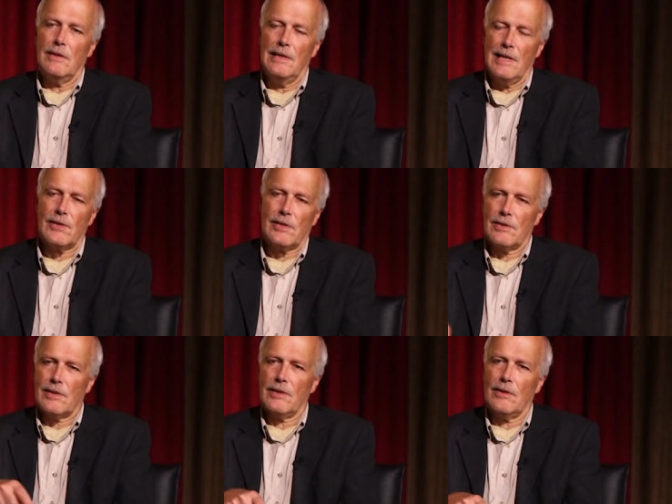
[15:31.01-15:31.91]
listen
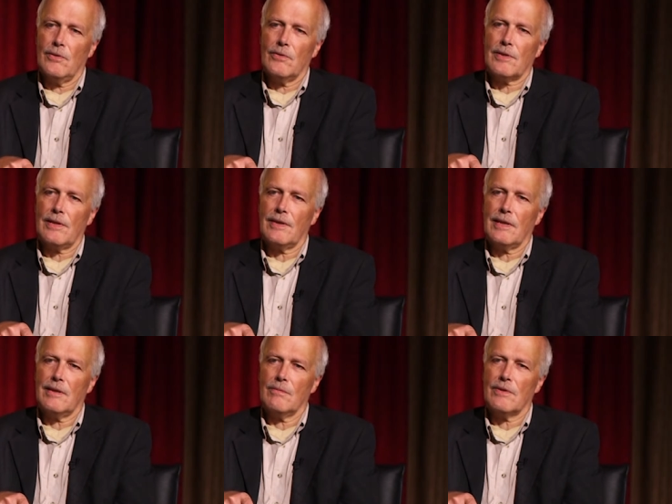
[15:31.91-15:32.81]
to those, I
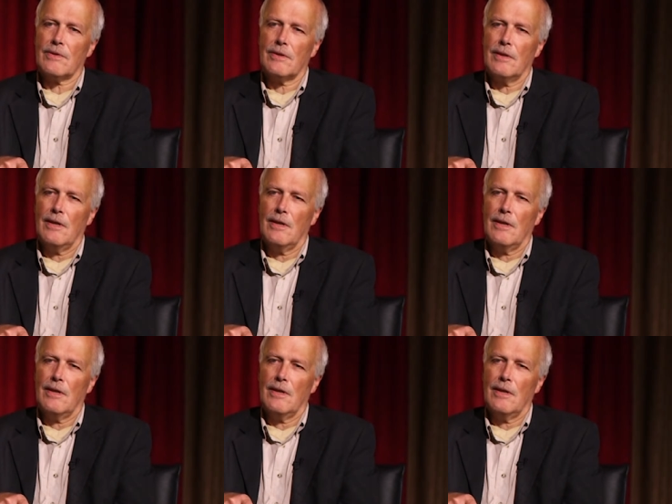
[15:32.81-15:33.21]
think it was